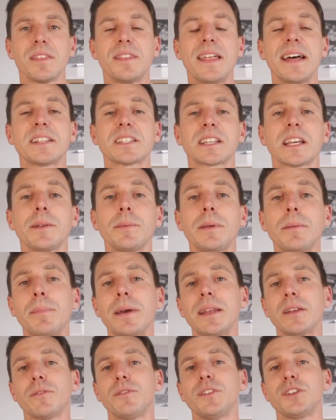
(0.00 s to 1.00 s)
that's going to be
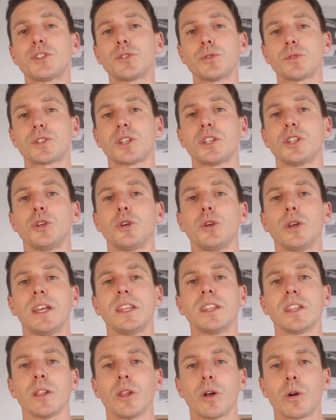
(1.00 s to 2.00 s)
beneficial to you
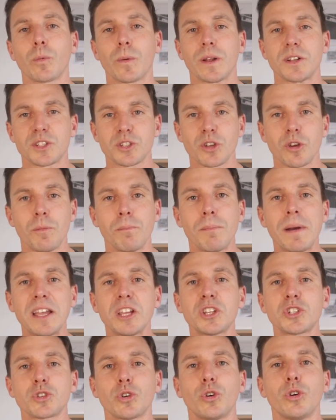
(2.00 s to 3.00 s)
in the long run. So
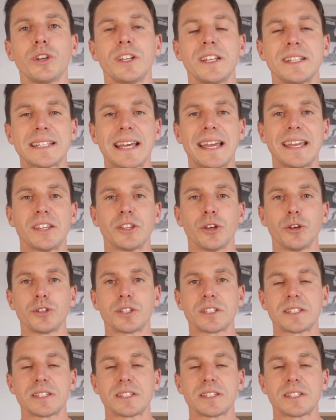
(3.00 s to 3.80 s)
make sure you take those